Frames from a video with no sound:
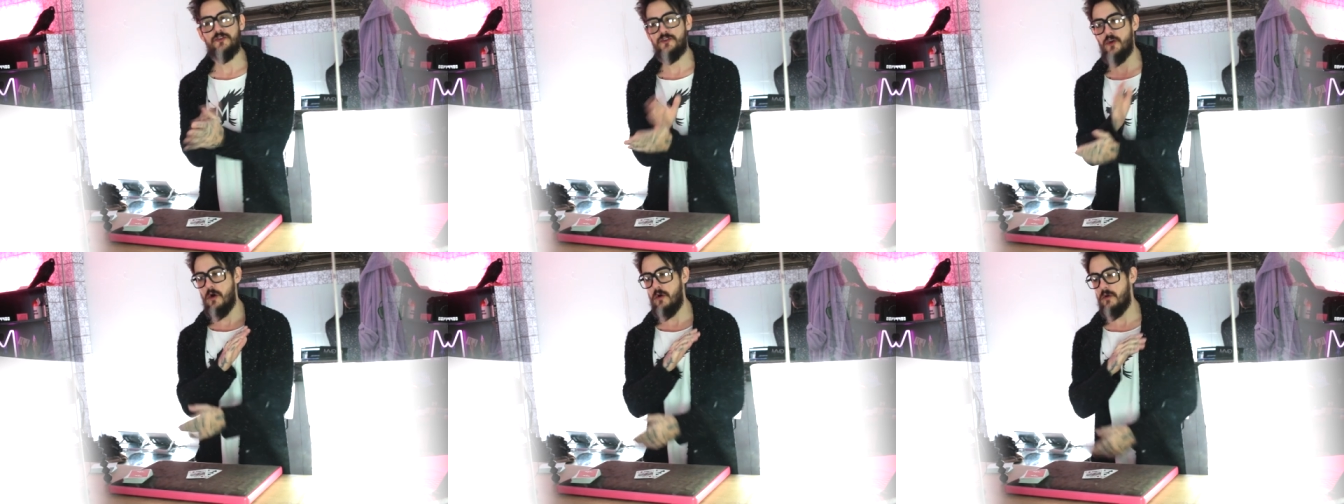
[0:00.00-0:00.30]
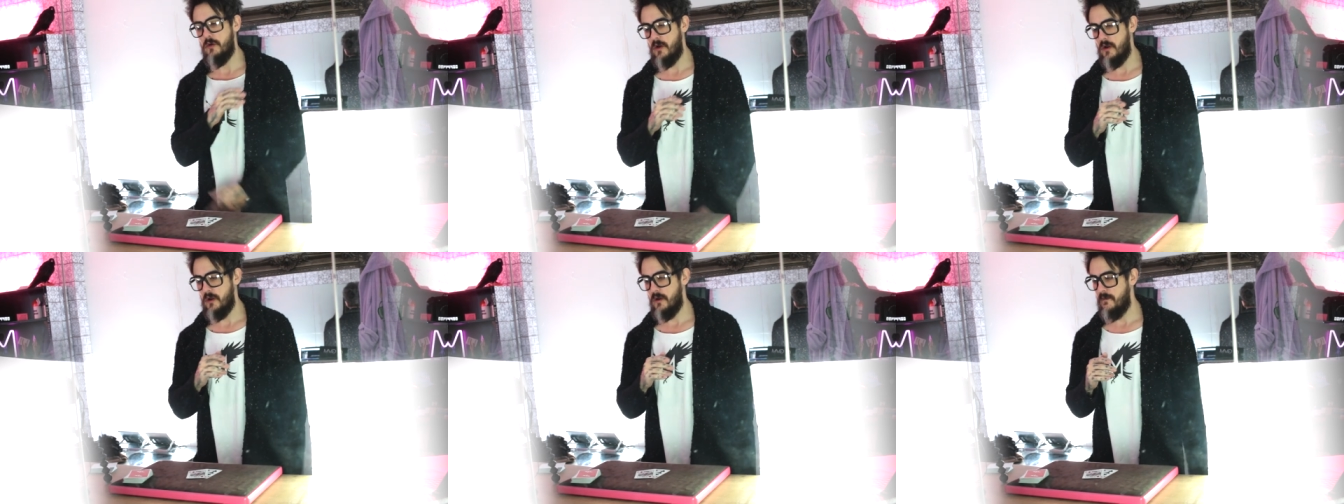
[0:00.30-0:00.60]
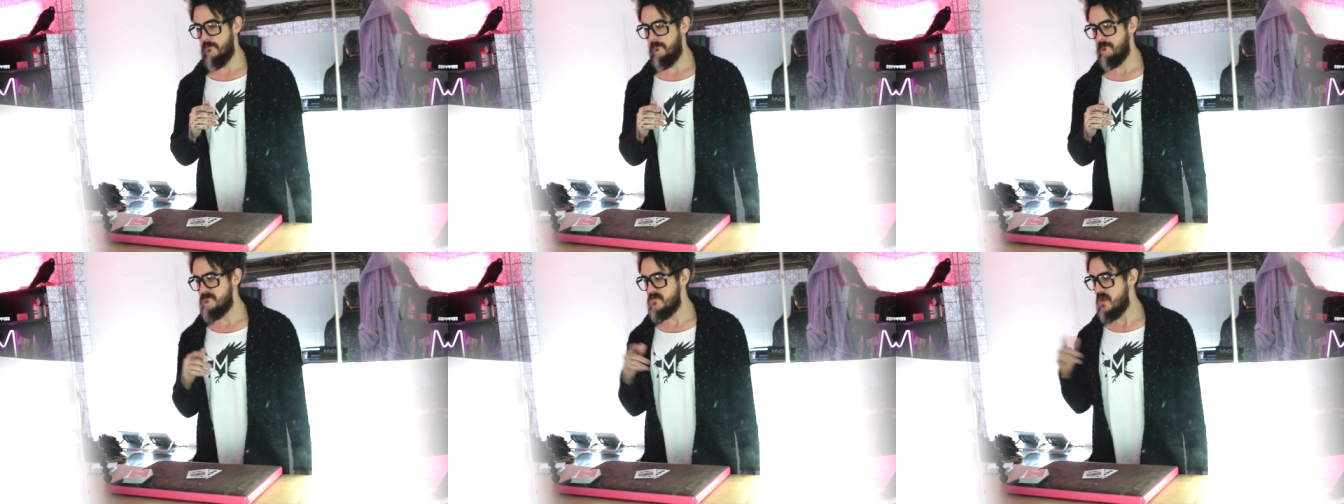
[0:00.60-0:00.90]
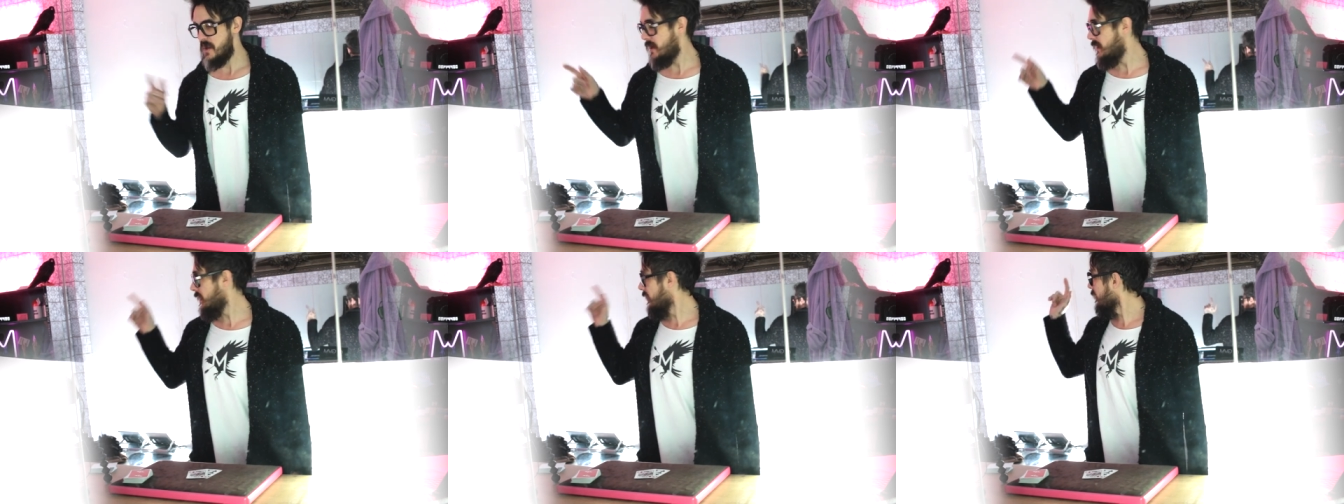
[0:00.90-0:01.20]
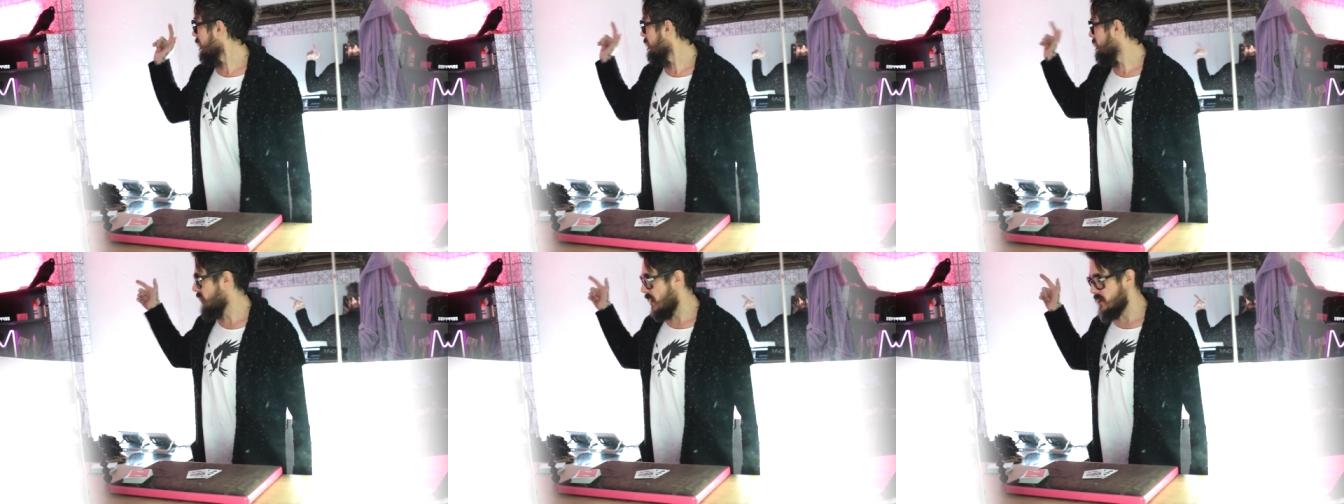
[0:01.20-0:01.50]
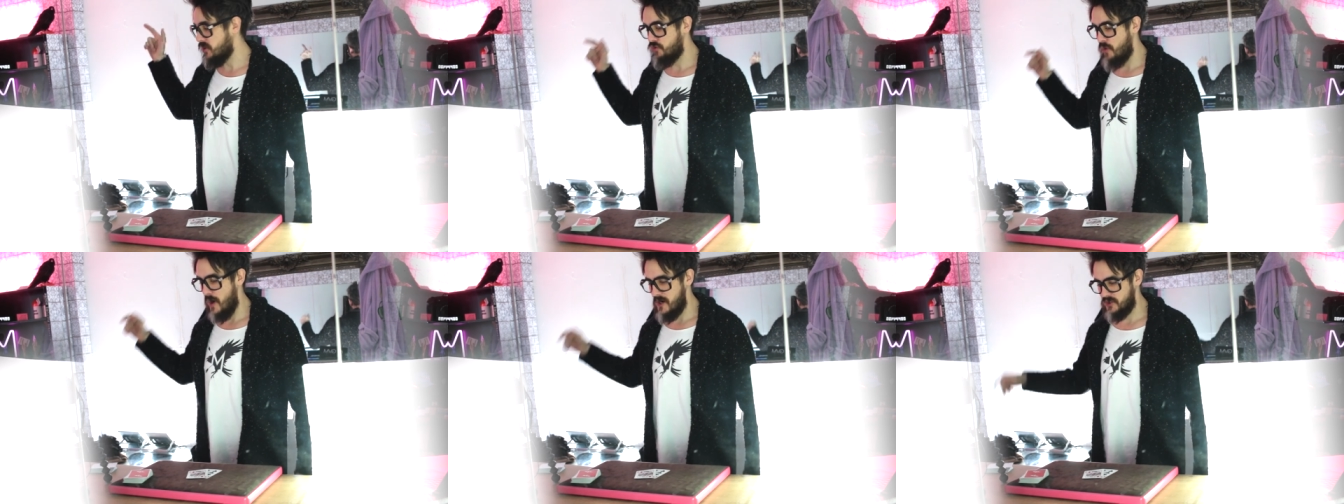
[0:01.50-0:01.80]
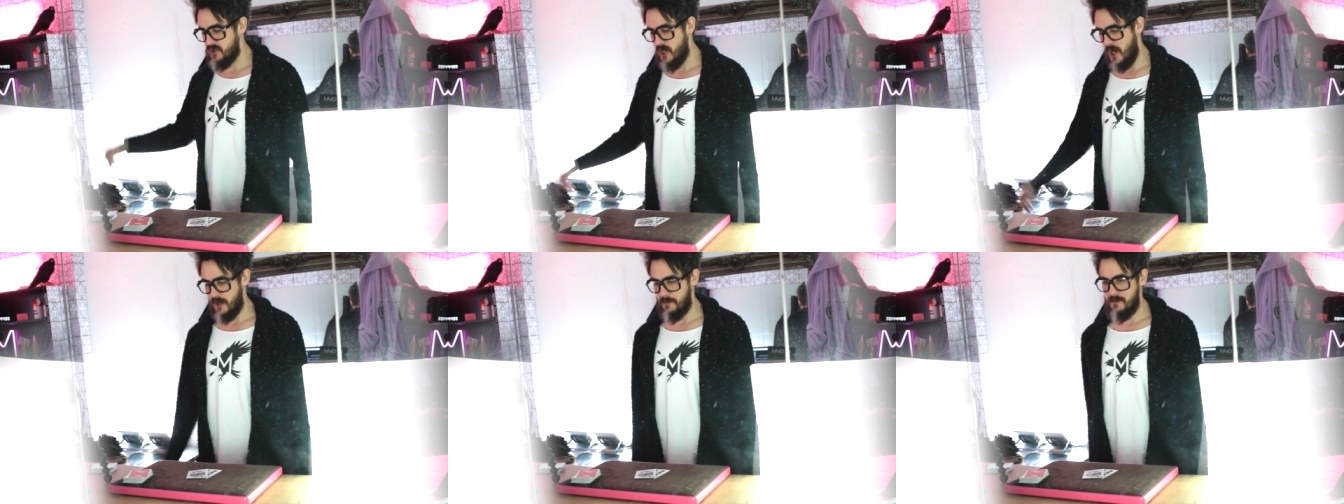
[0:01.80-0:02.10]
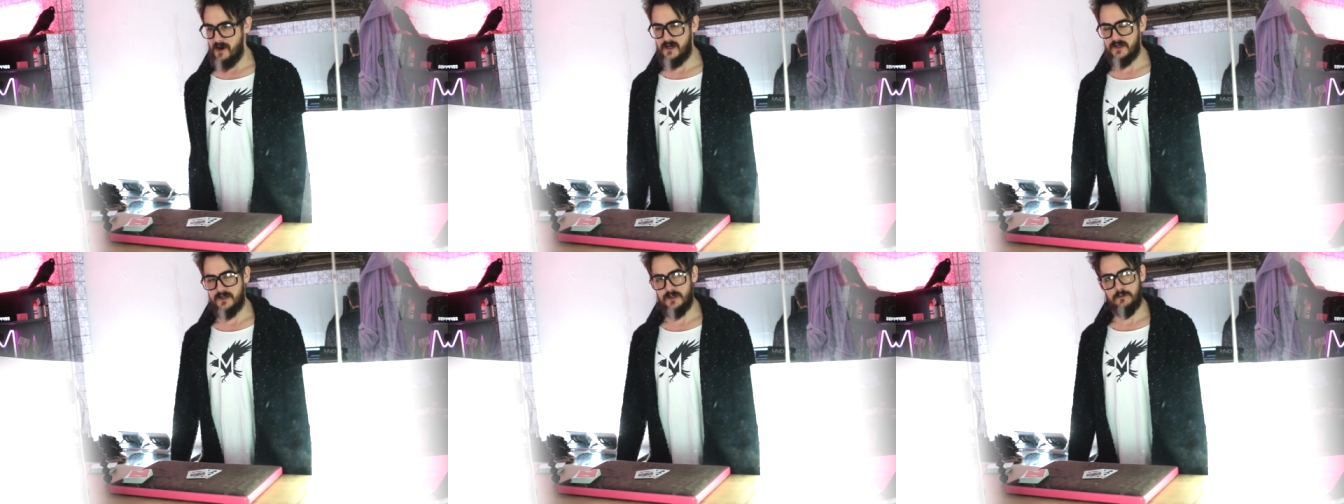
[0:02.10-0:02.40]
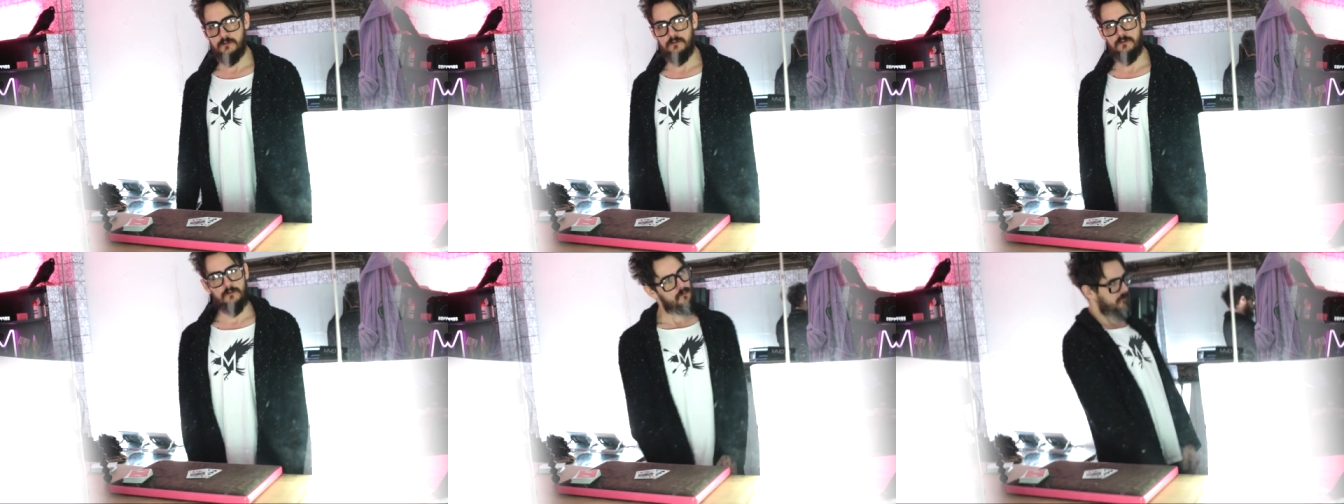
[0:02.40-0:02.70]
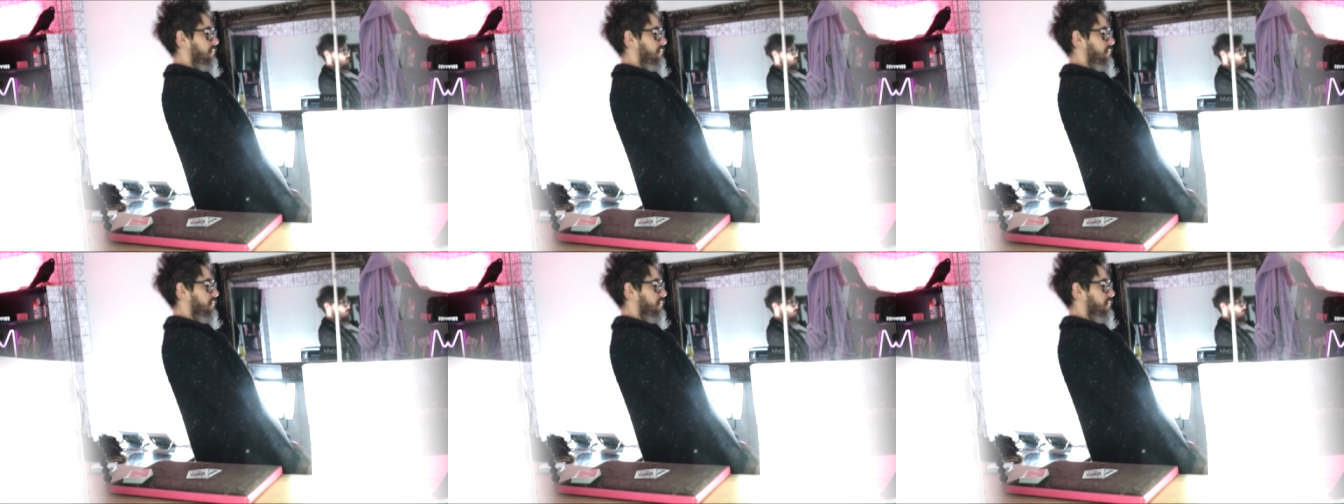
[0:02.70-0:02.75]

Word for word: So that's right, Charlie Madison.